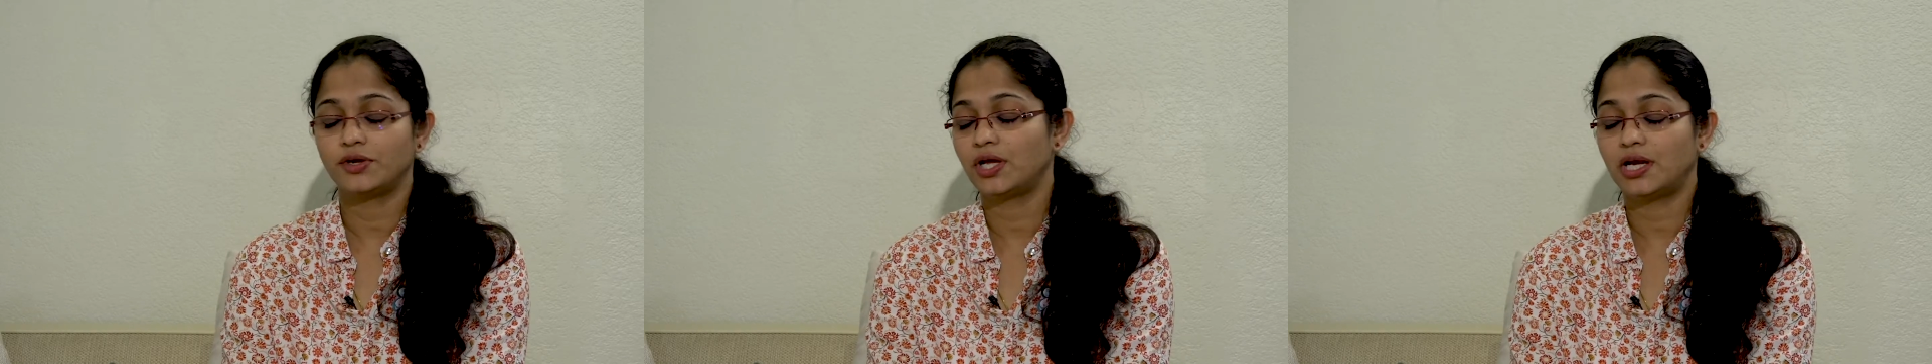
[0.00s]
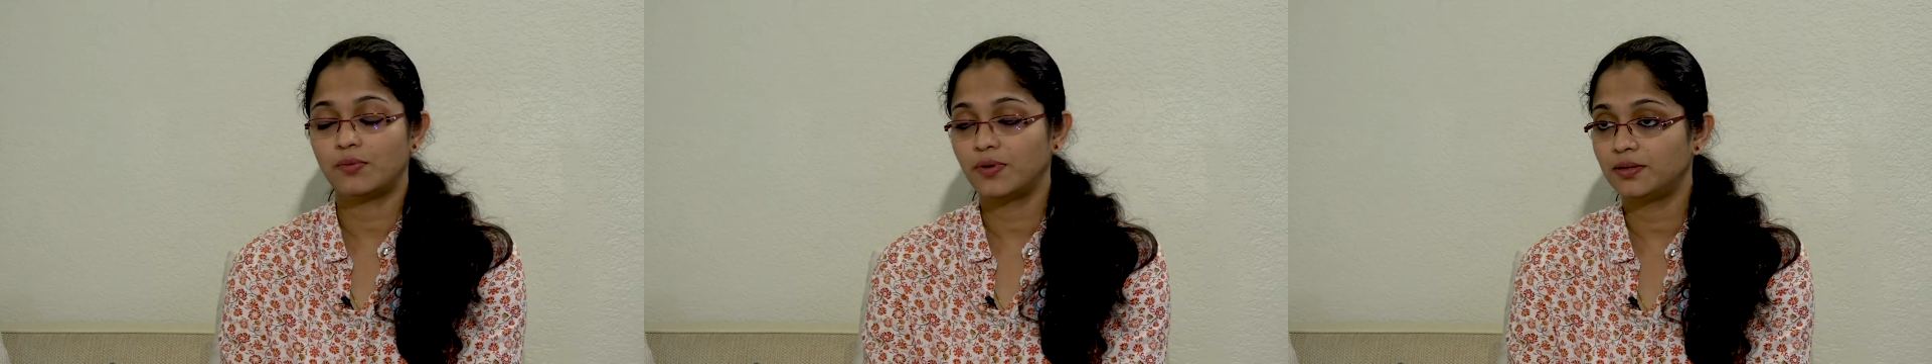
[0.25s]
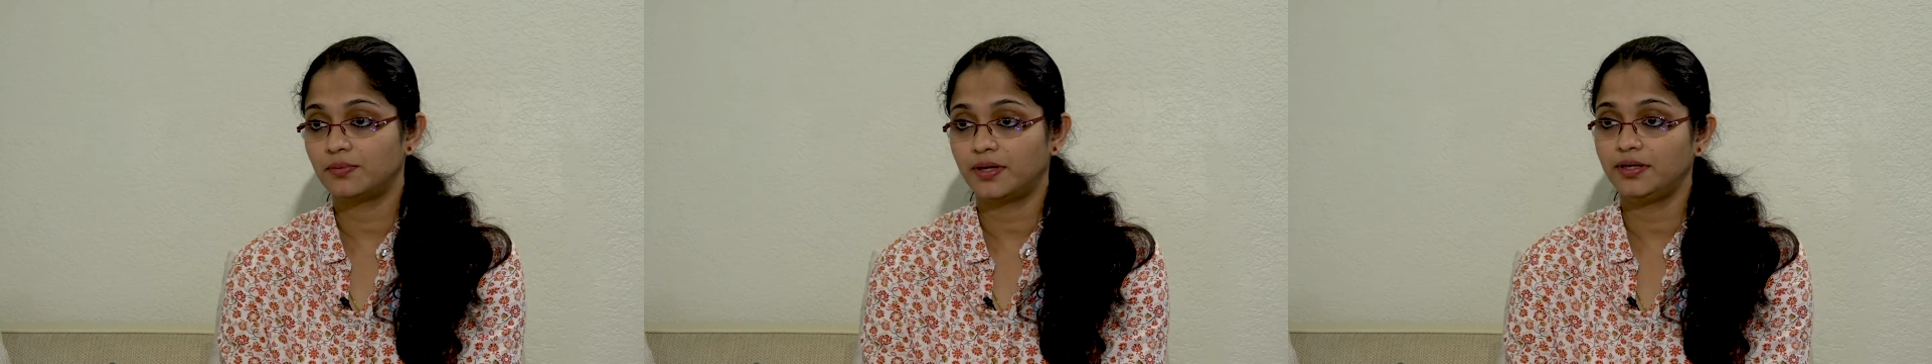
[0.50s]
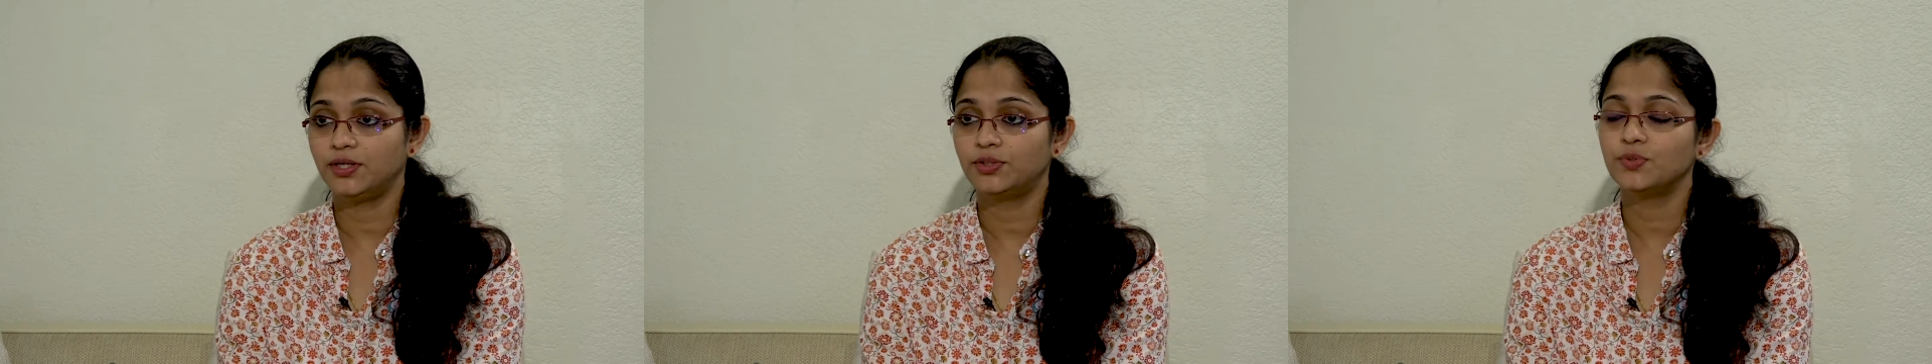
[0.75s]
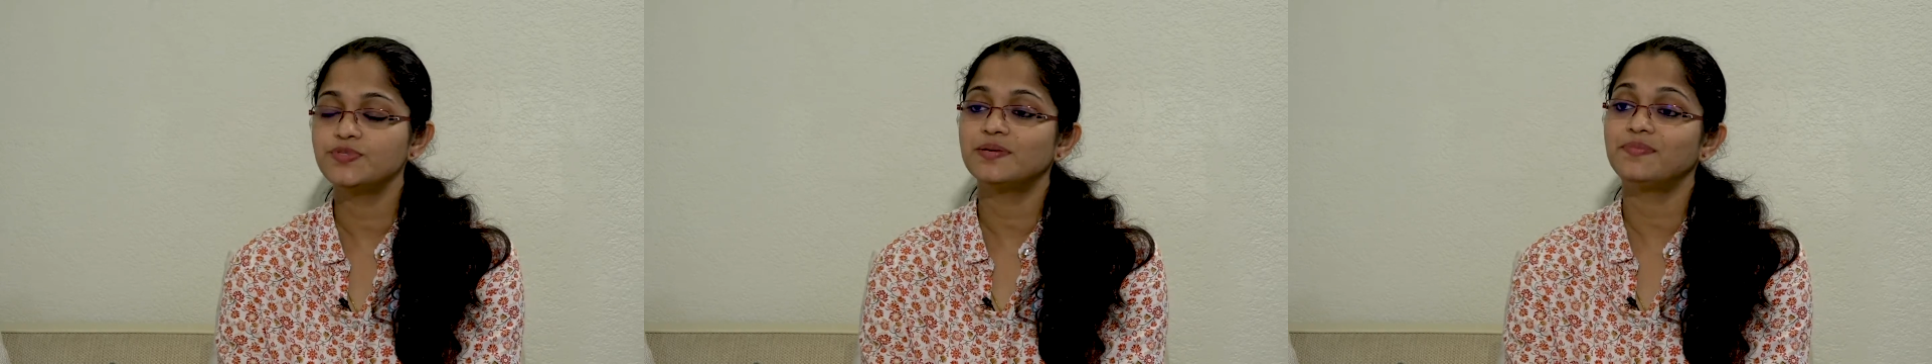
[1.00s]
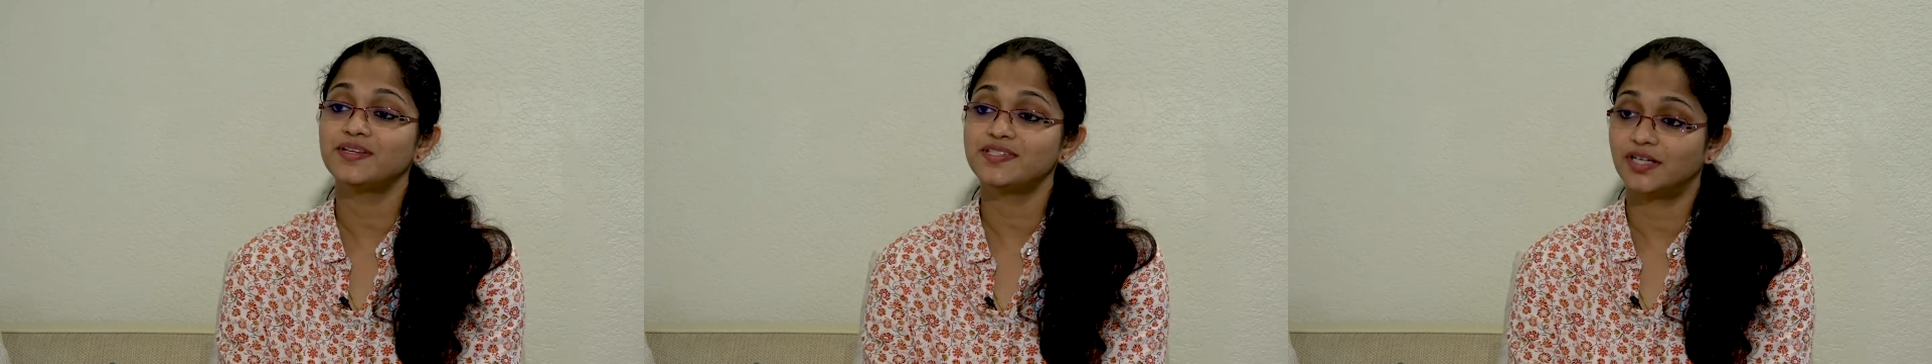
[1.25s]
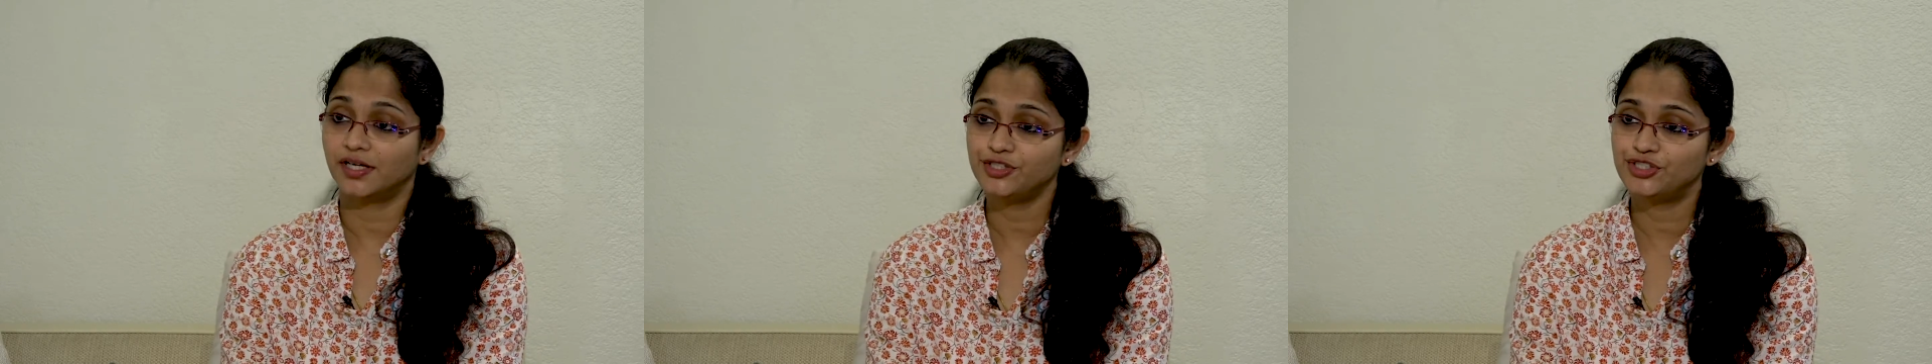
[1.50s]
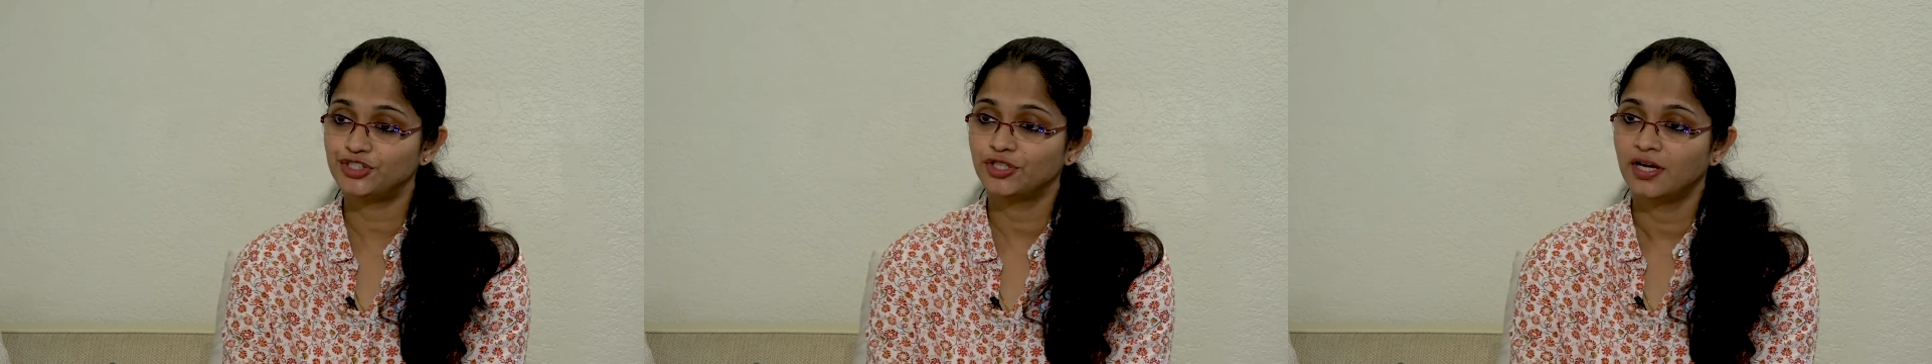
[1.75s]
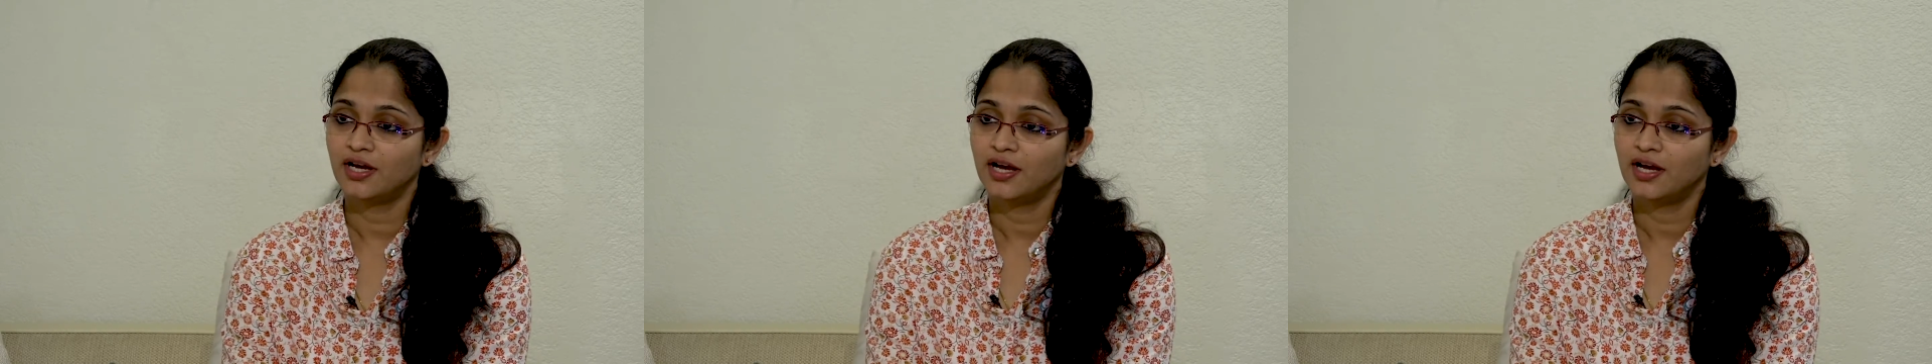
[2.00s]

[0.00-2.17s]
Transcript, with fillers: or your loved one, you do some research